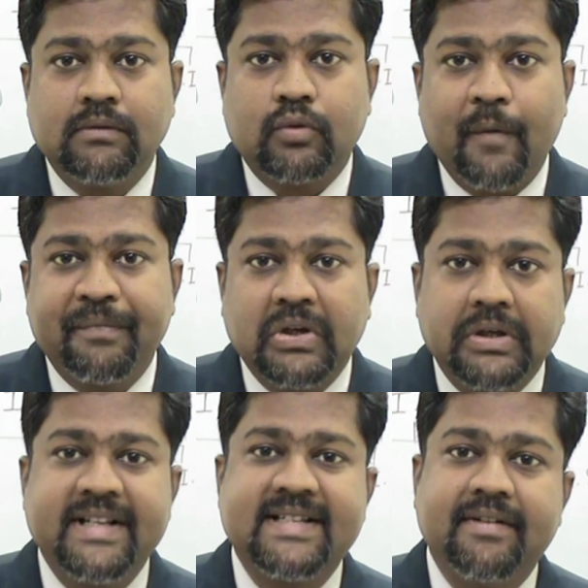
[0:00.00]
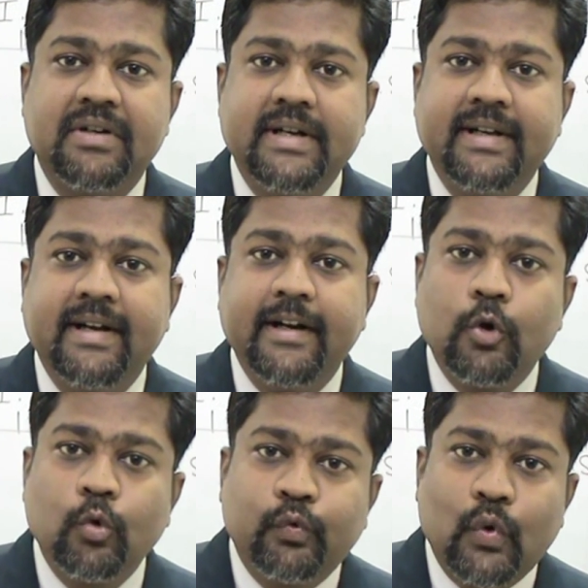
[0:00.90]
from 37 degree
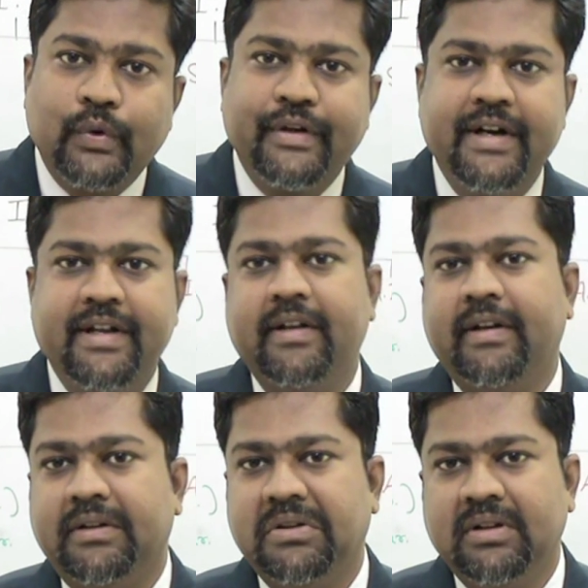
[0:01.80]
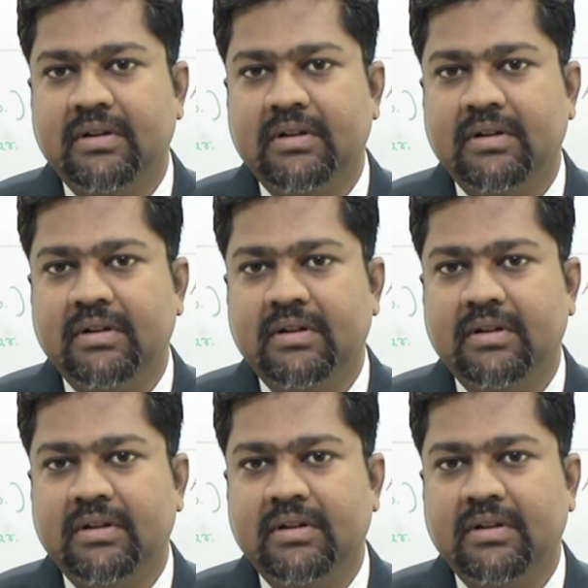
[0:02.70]
to 40 degree.